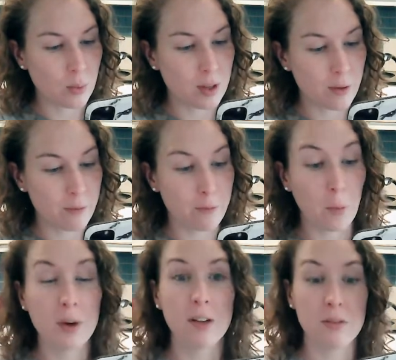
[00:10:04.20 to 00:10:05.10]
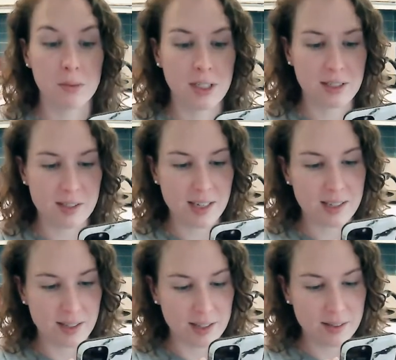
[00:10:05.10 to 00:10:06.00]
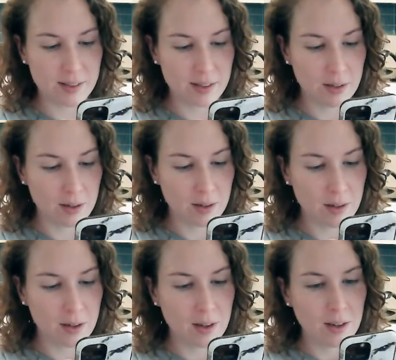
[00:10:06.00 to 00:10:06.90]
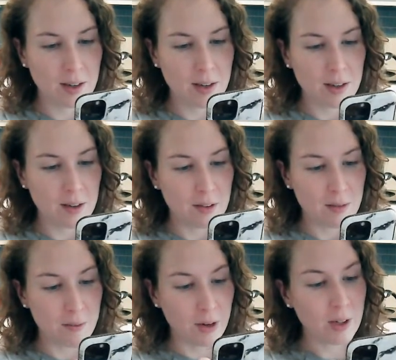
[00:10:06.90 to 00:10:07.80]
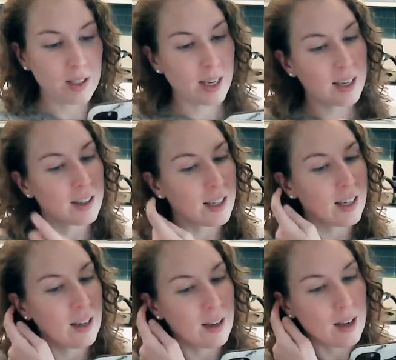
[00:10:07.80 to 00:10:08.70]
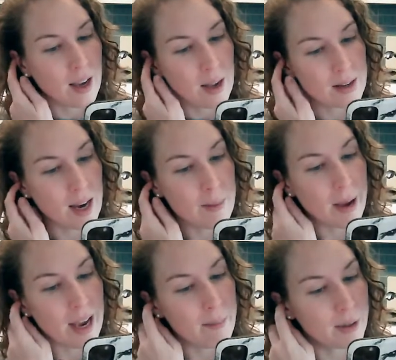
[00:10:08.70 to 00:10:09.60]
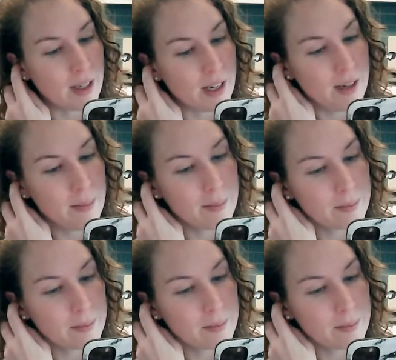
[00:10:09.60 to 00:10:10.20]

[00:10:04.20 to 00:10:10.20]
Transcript: with 43 diseases. Very likely type A blood.